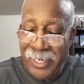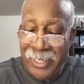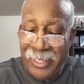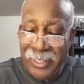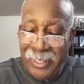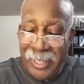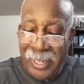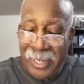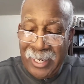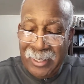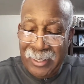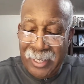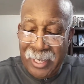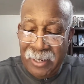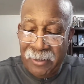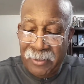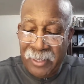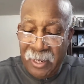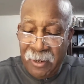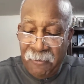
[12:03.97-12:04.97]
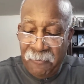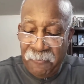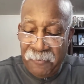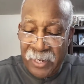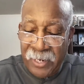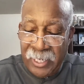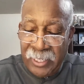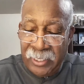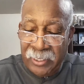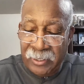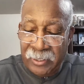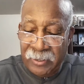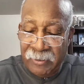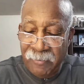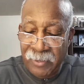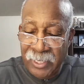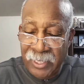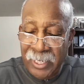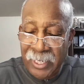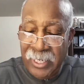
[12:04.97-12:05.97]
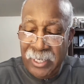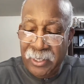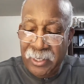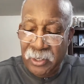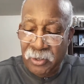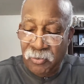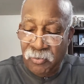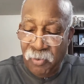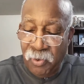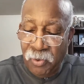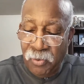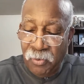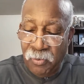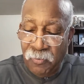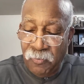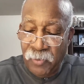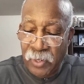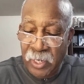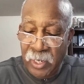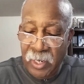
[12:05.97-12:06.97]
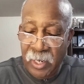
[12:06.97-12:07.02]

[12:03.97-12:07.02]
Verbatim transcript: eat that that thou findest, eat this roll,